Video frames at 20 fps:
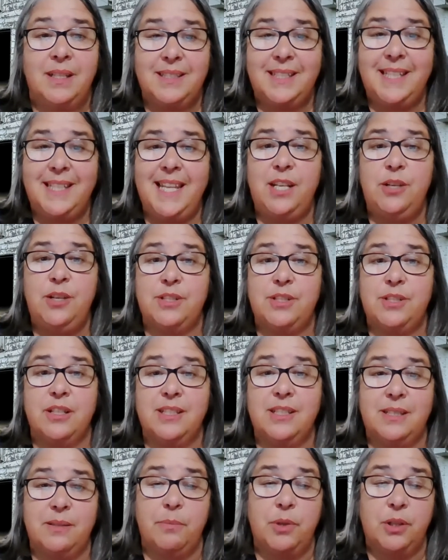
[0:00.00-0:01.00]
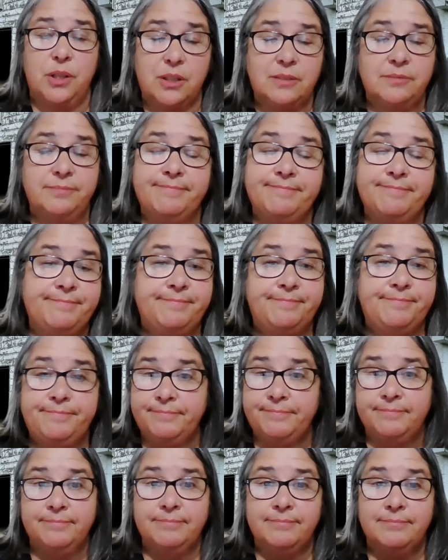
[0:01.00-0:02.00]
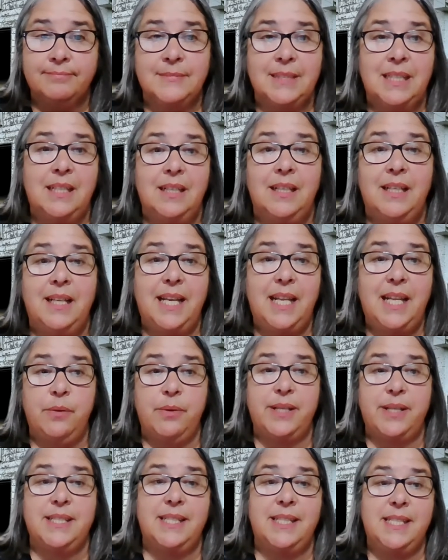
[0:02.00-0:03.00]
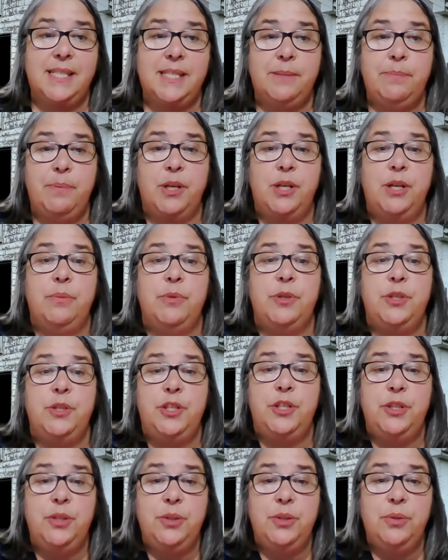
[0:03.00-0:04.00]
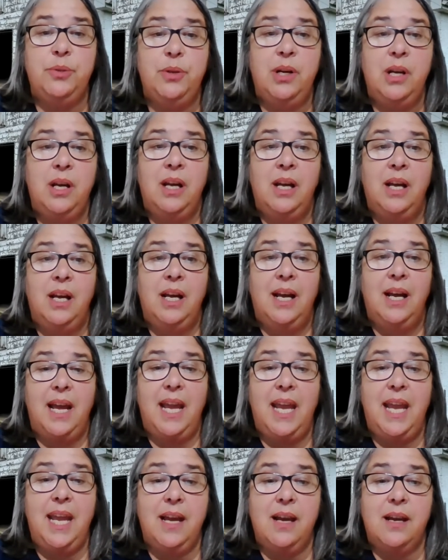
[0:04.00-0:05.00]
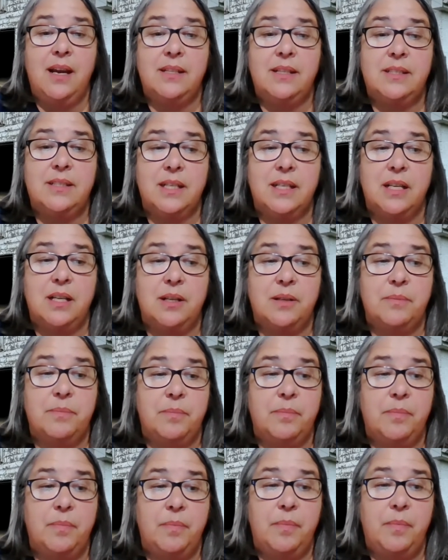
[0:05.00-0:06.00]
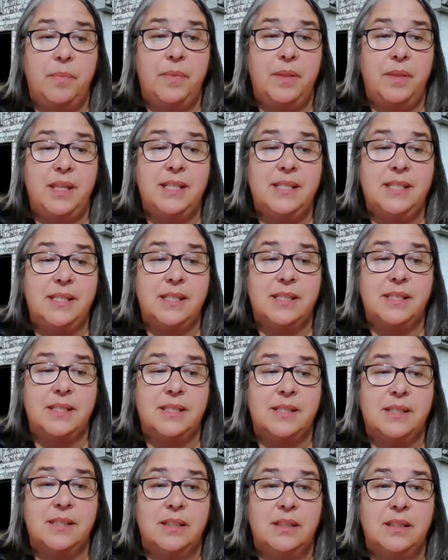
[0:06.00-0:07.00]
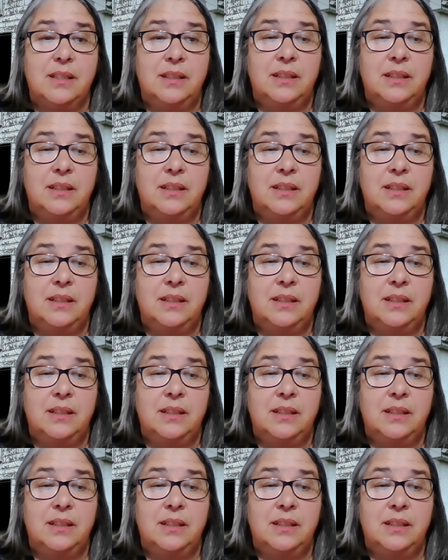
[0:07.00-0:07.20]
See, they just look similar. Anyways, this is barn number 2. And this is,